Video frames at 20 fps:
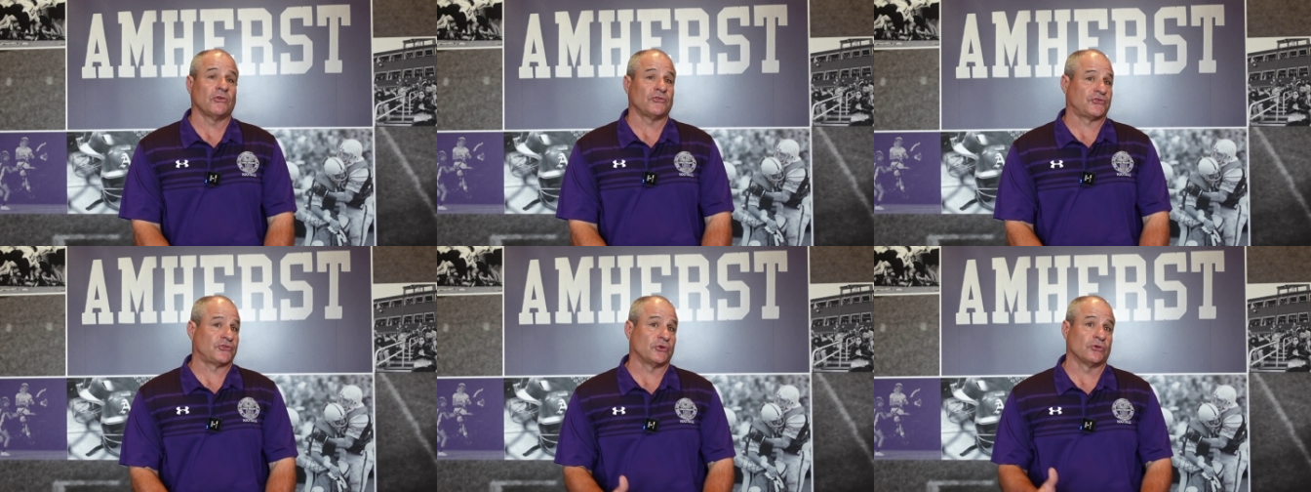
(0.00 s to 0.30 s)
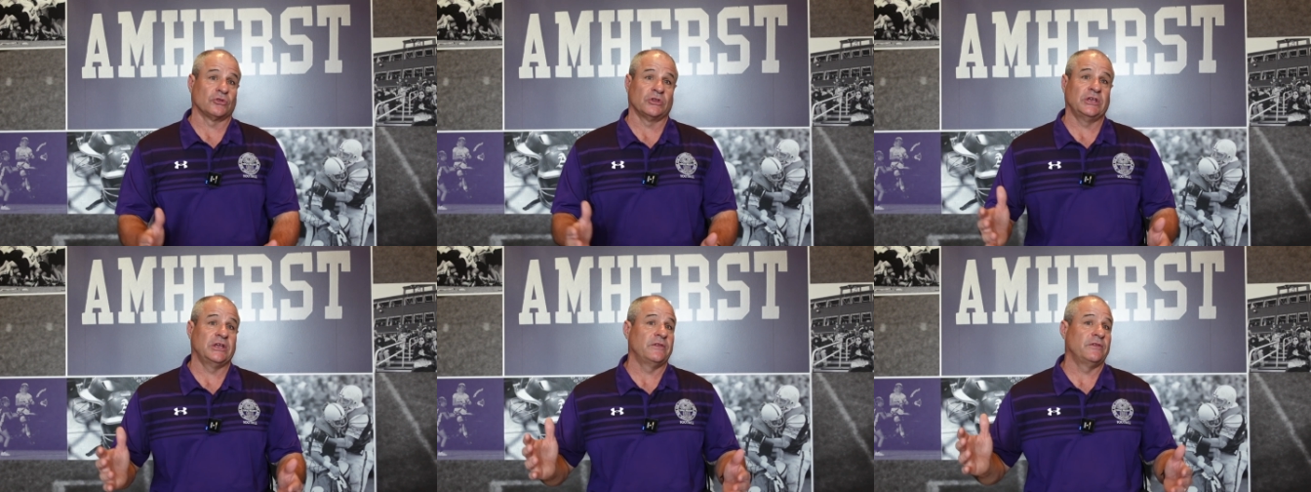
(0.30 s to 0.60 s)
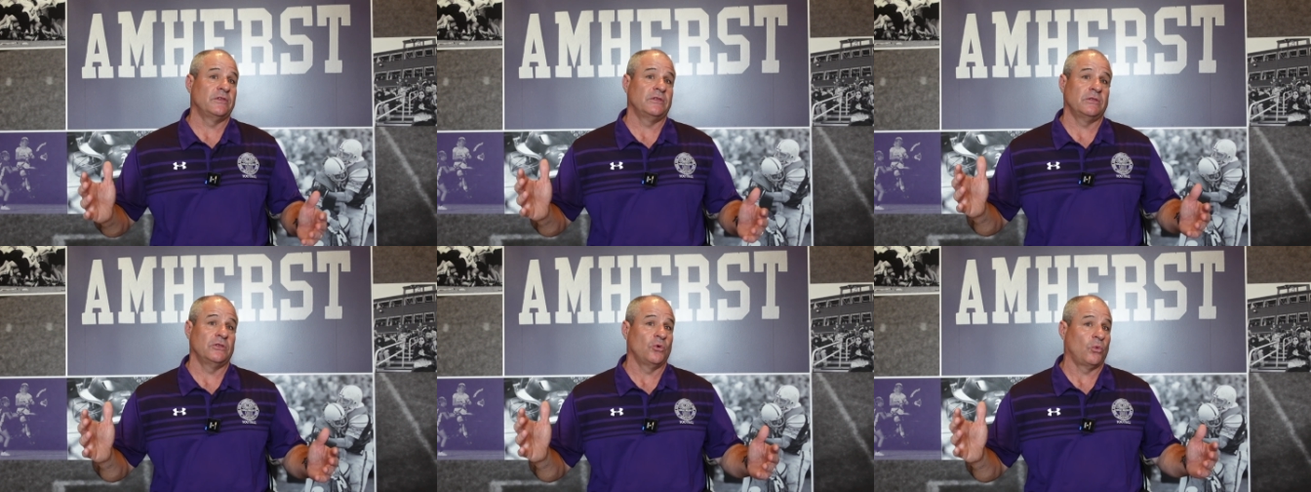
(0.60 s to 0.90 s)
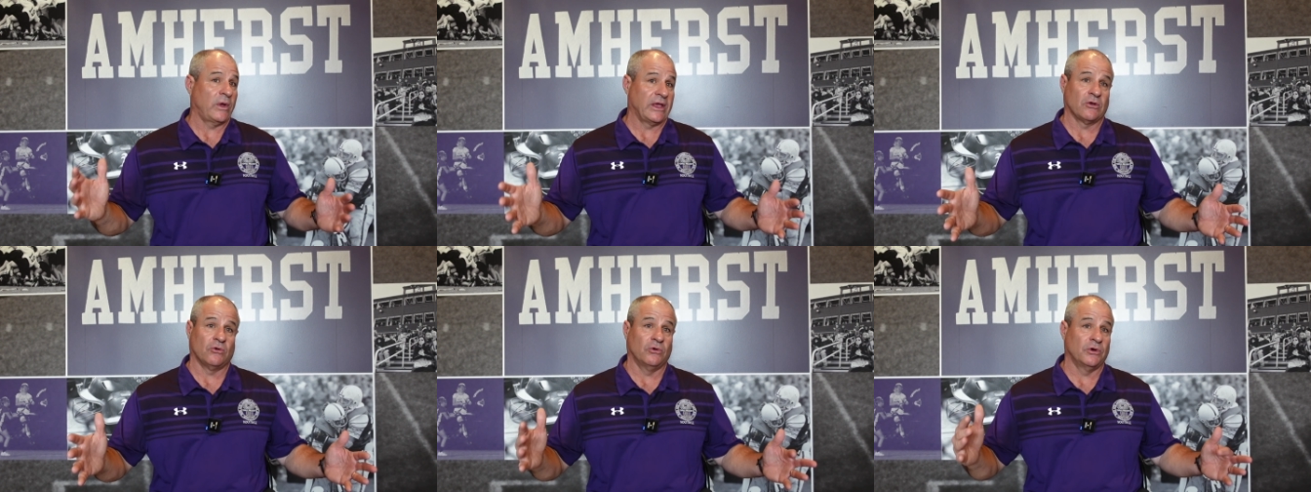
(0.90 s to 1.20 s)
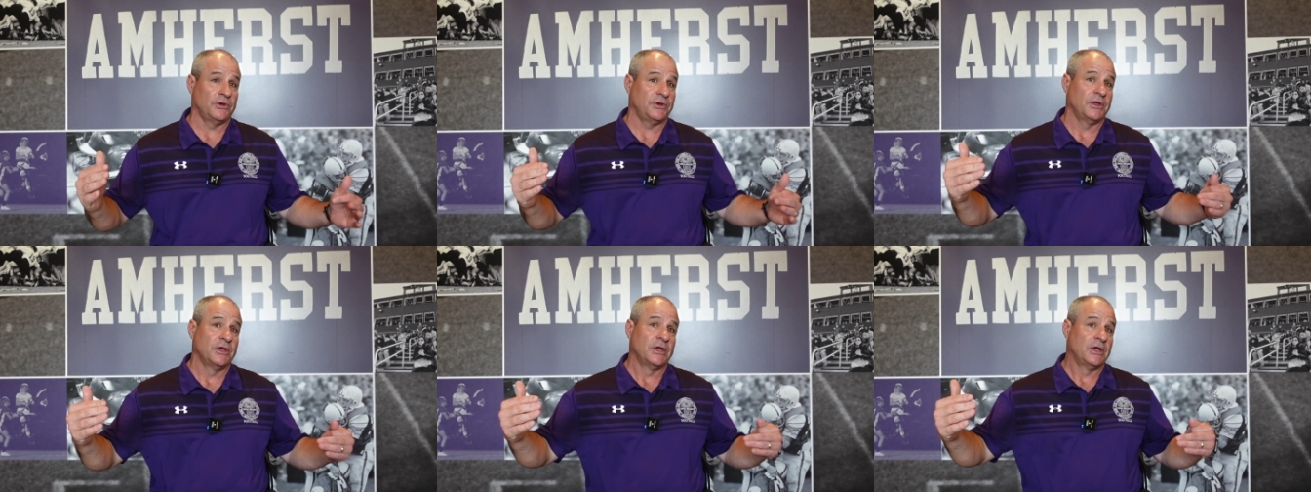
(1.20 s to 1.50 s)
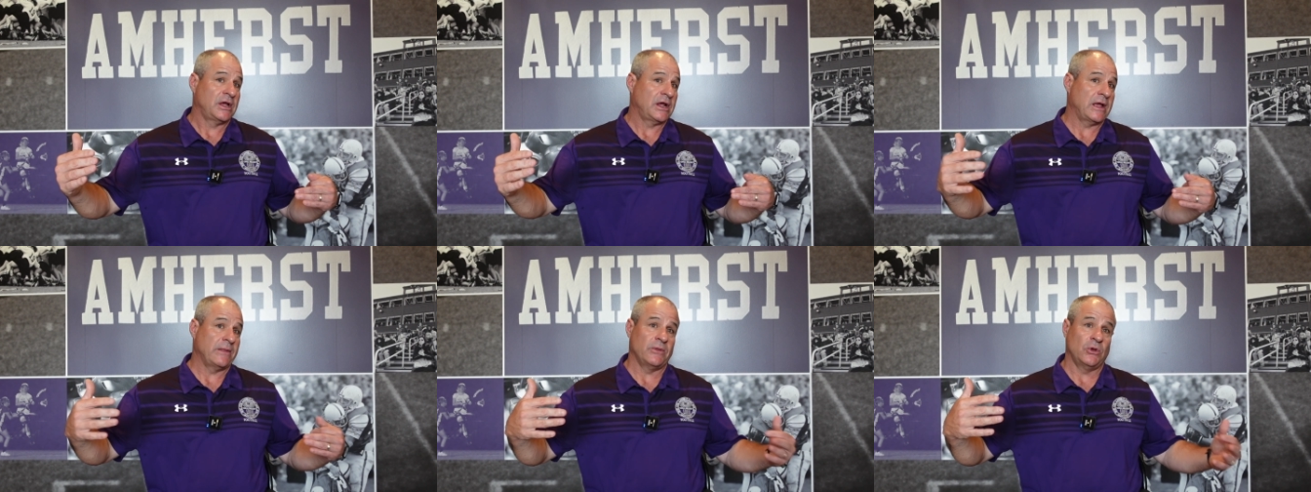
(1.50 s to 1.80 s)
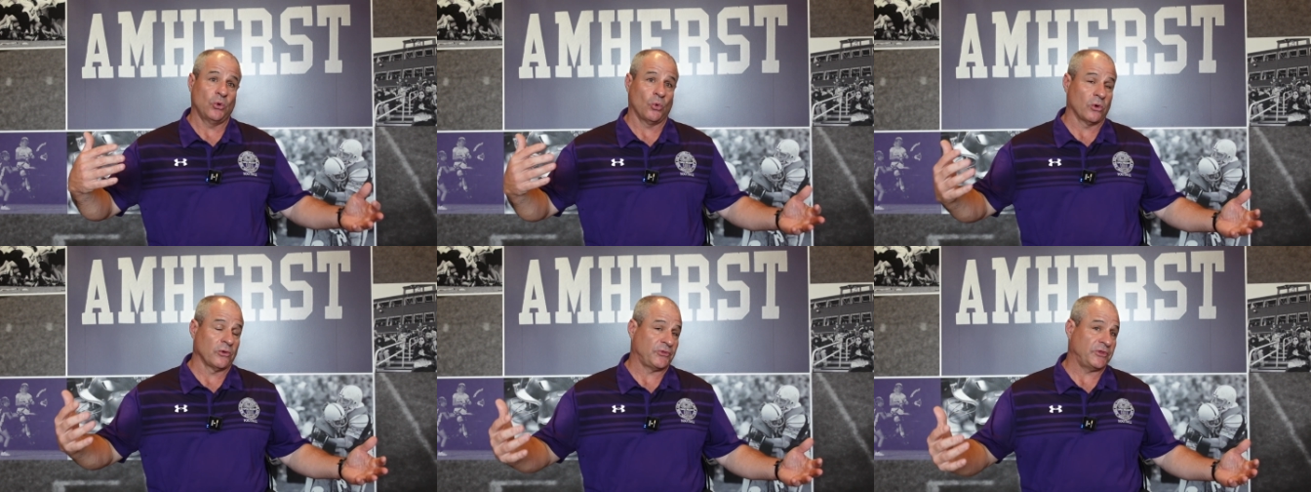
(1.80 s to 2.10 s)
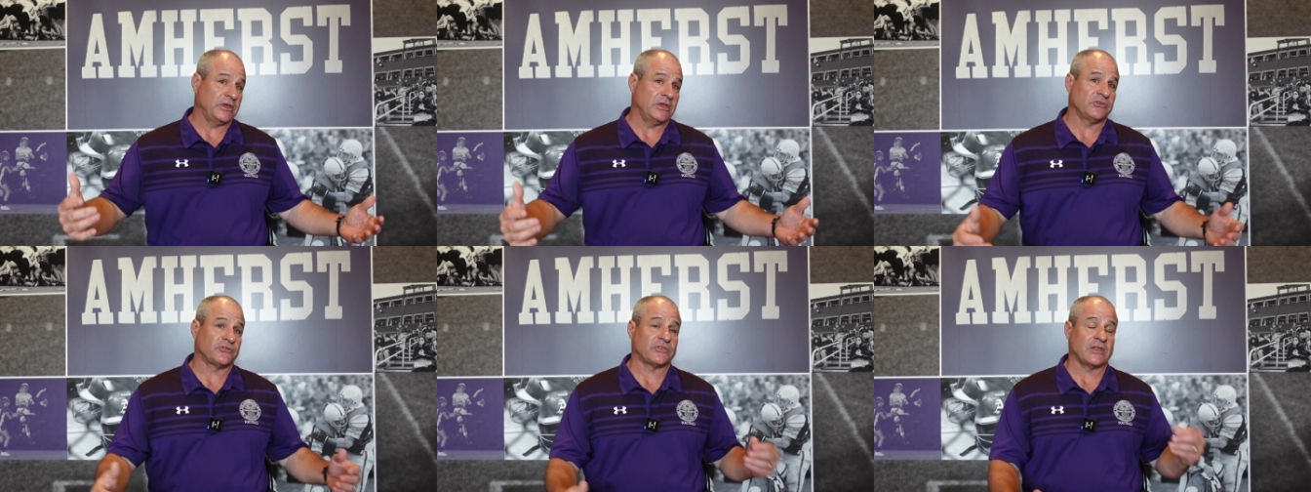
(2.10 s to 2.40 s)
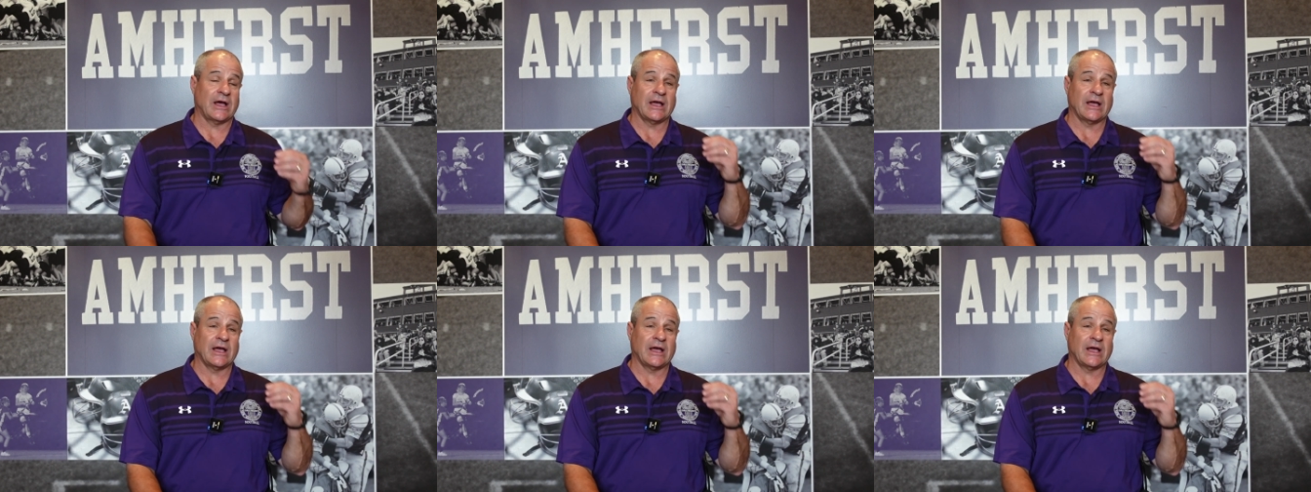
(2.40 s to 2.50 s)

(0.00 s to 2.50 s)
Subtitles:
certainly in New England and the Northeast.